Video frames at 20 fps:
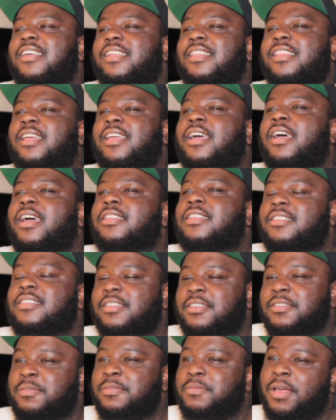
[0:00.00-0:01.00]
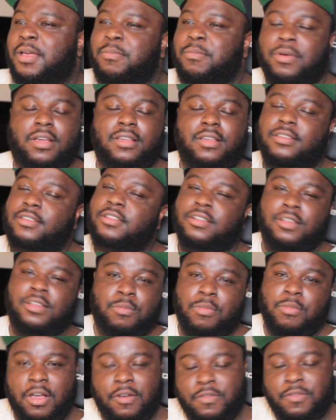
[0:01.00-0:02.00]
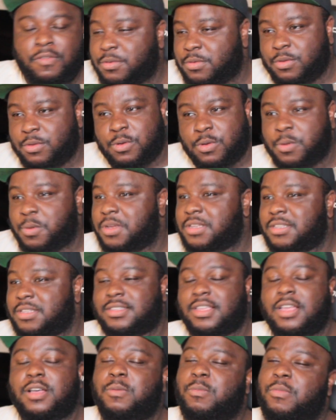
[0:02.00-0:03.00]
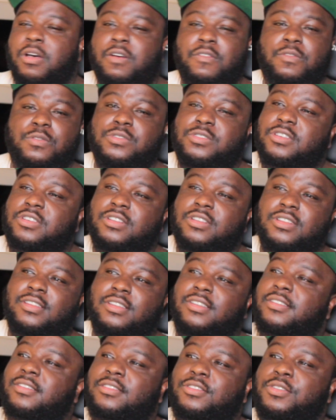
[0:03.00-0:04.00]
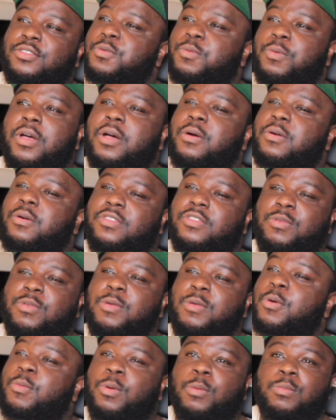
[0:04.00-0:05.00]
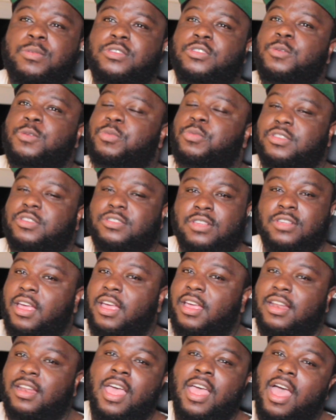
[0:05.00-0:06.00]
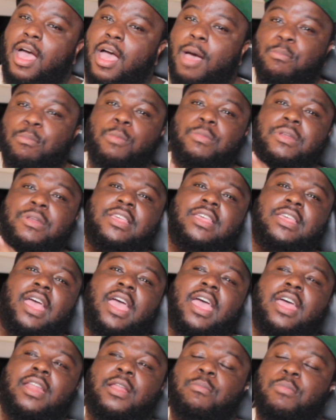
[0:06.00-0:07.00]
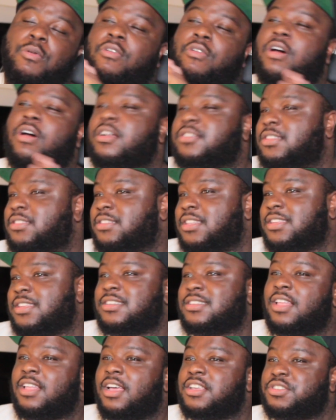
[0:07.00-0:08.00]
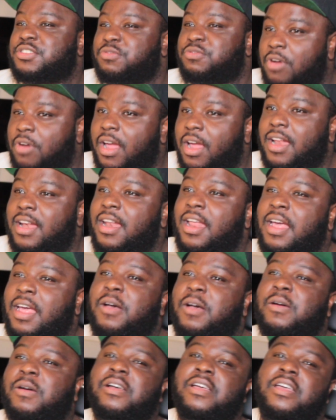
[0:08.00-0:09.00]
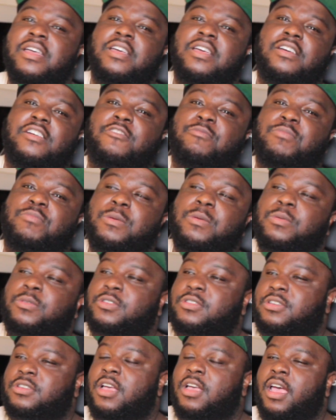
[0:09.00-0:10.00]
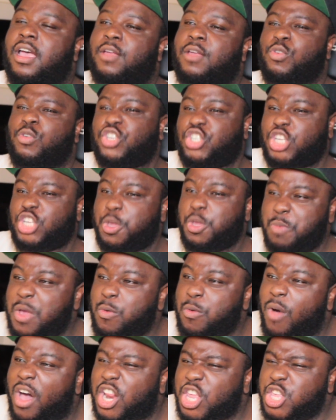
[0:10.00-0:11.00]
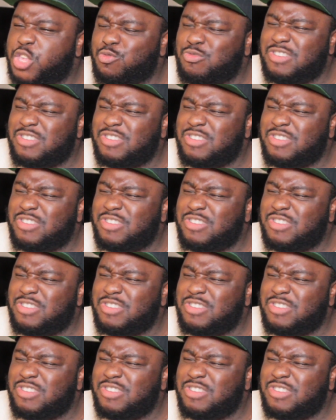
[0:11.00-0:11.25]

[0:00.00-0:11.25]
Like, I don't know, man, but you know, Marvel always sell. Marvel's gonna do well with this. People probably super excited. I'm probably getting a barrage of dislikes right now of people just going, "What do you mean? Why don't you